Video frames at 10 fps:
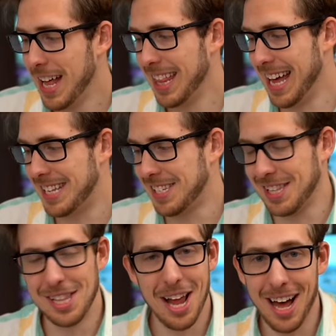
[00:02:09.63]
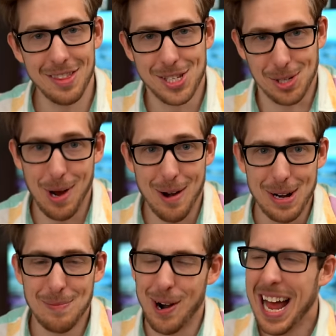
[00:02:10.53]
That's not the
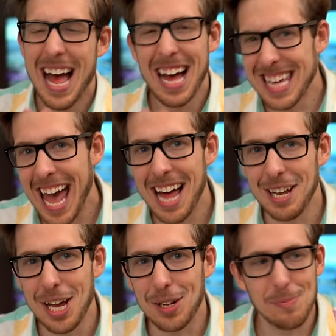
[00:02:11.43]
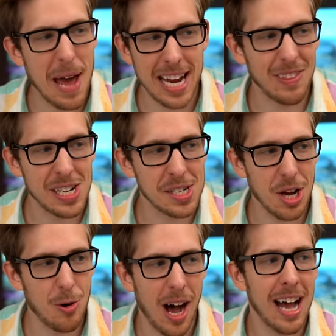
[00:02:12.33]
swearing part. Yeah, like Panic at the
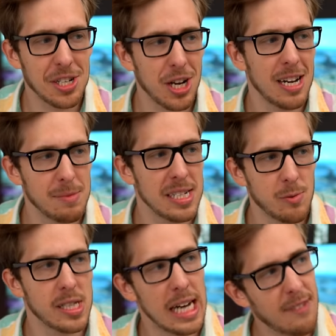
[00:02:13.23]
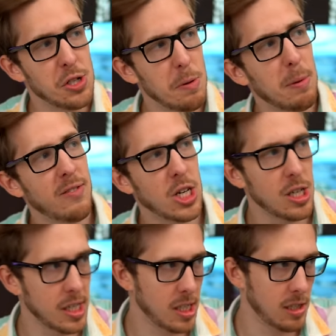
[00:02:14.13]
Disco, I chimed in with a haven't you people ever
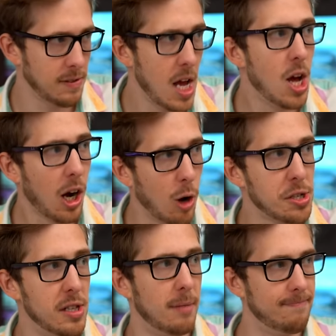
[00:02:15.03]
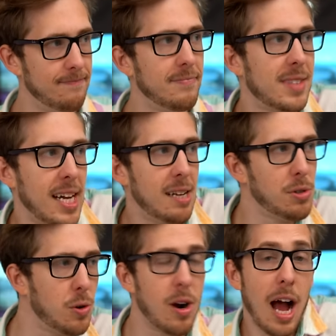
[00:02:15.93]
heard of, closing the damn
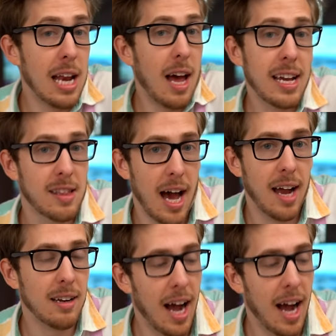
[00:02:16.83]
door. I like that.